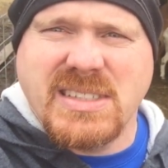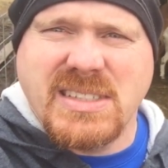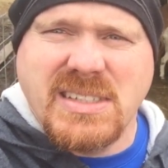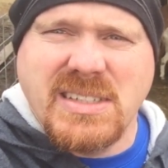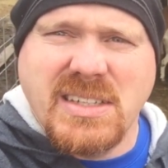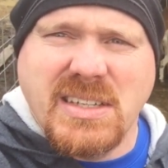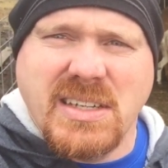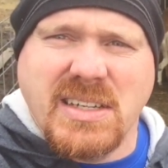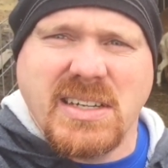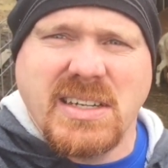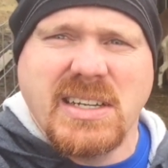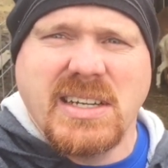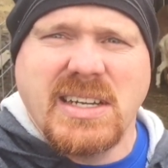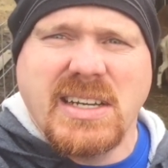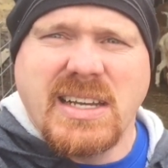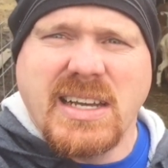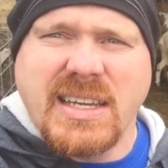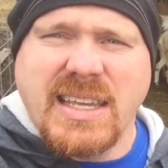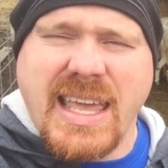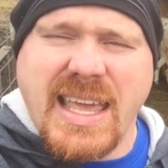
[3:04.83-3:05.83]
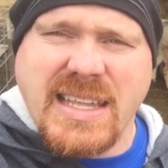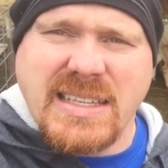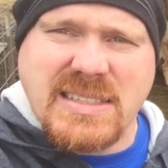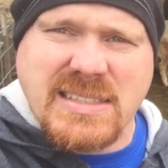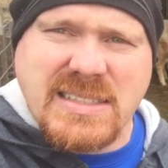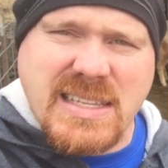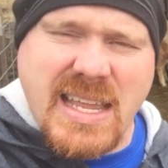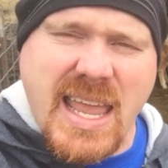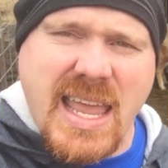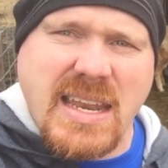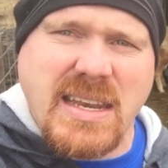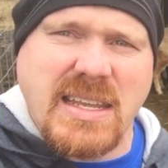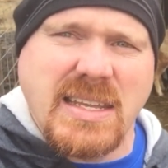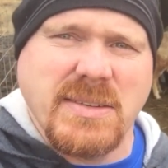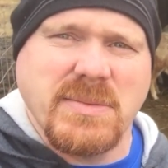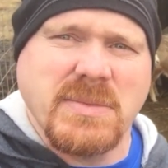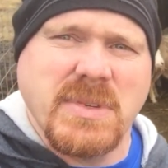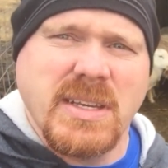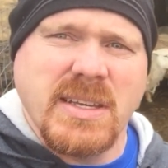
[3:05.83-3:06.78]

ugh, can't stand it.